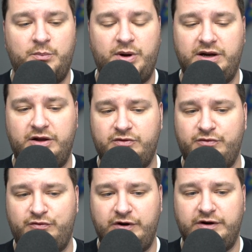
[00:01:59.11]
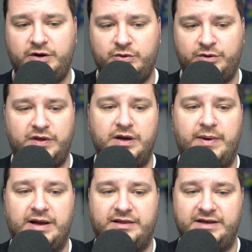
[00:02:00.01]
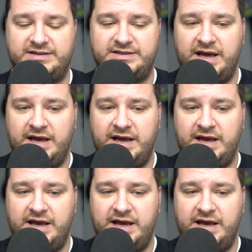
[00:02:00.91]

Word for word: But another very cool thing about this